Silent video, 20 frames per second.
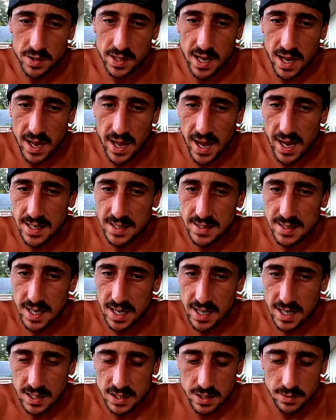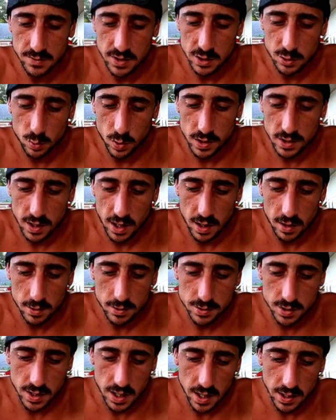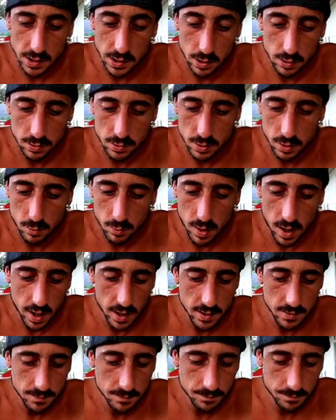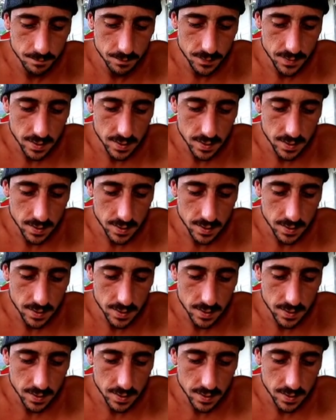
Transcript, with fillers: I only got eight tickets of these one dollar. I don't know why.